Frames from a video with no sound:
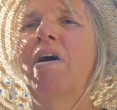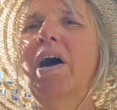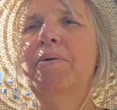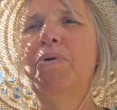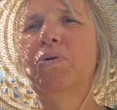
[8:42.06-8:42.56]

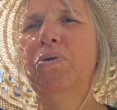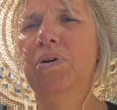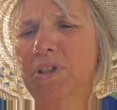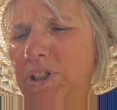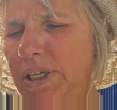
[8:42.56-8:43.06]
I
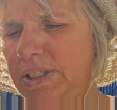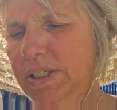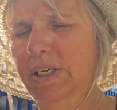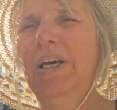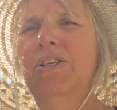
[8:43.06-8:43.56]
will
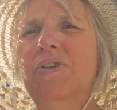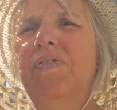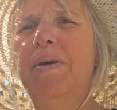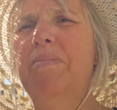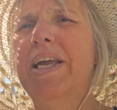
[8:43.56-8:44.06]
just
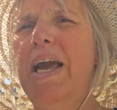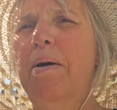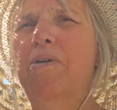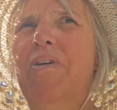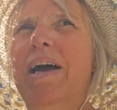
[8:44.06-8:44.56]
flip my
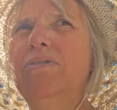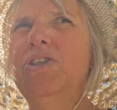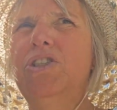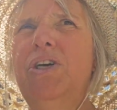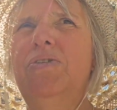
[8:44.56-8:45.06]
camera
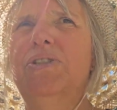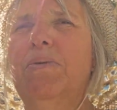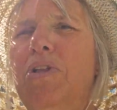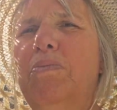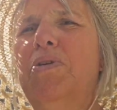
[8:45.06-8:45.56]
around and show you
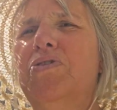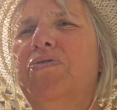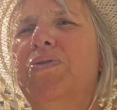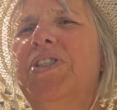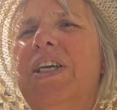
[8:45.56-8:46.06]
some of the
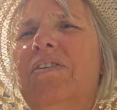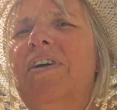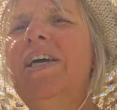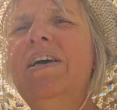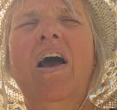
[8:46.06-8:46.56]
beautiful
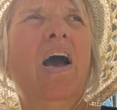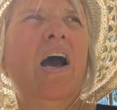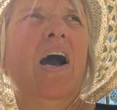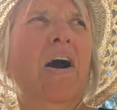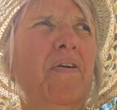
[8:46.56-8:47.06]
scenery.
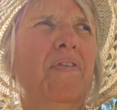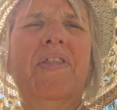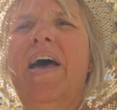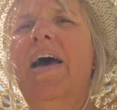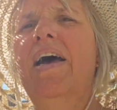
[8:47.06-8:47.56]
Over
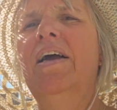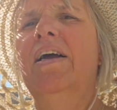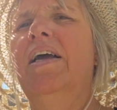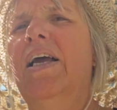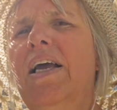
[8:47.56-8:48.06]
there
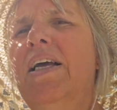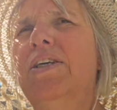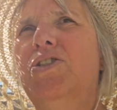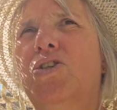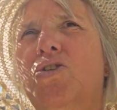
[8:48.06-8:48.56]

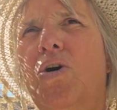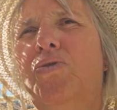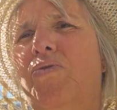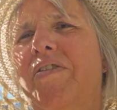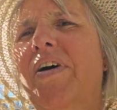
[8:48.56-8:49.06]
is the
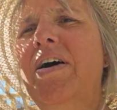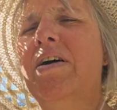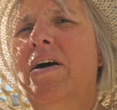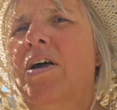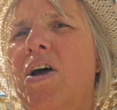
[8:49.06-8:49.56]
Todd River,
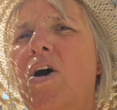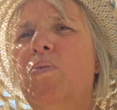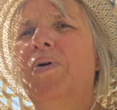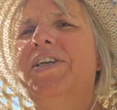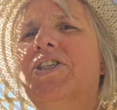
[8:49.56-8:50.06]

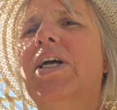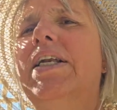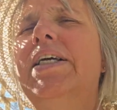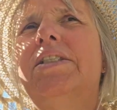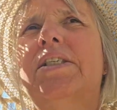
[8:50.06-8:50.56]
which
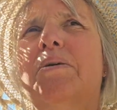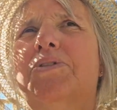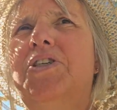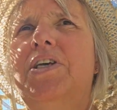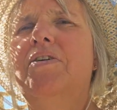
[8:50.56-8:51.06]
leads
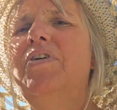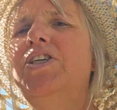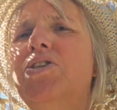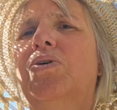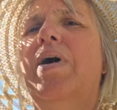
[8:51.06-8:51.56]
up to the
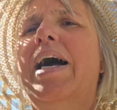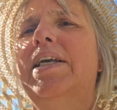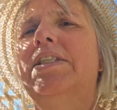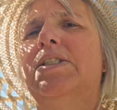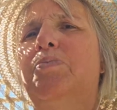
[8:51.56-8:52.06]
original
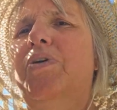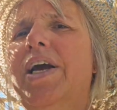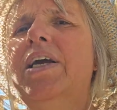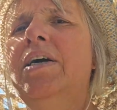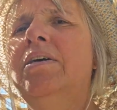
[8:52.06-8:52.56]
Alice
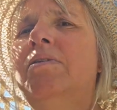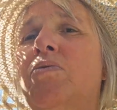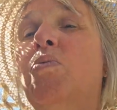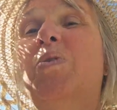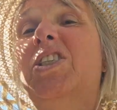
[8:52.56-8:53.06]
Spring,
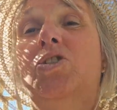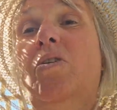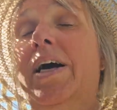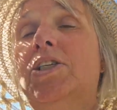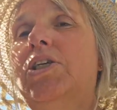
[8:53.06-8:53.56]
which is
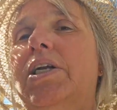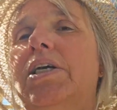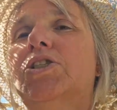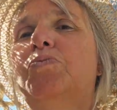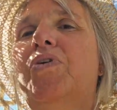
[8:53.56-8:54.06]
not
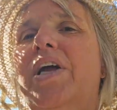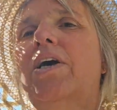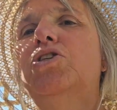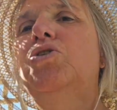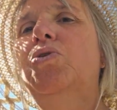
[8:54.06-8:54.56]
actually a
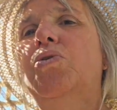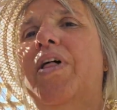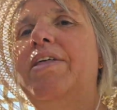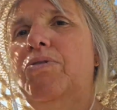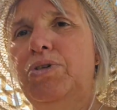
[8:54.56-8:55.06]
spring at all.
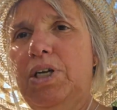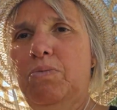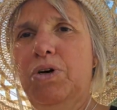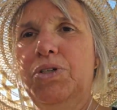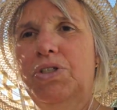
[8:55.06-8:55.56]
They thought
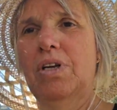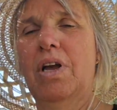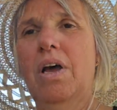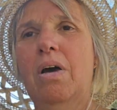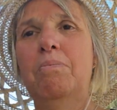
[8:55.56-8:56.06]
it was,
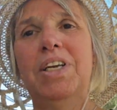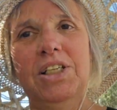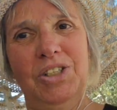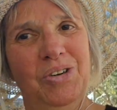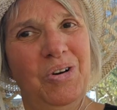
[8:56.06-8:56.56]
but
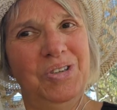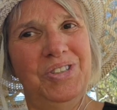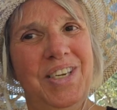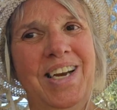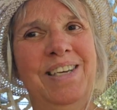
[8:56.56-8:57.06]
it's
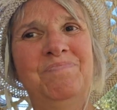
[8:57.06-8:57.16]
not.